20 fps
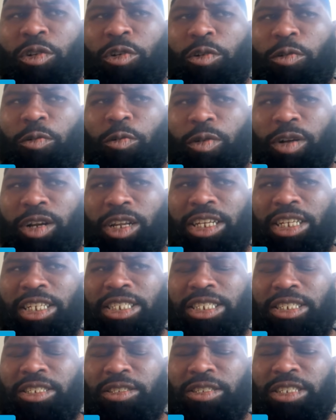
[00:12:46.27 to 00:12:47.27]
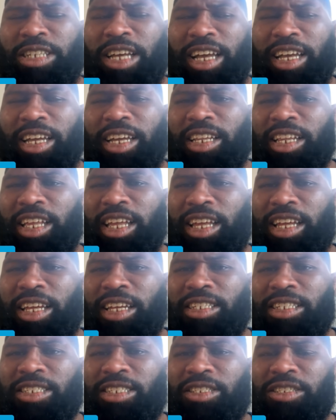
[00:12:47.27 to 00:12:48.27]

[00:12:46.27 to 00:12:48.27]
22nd in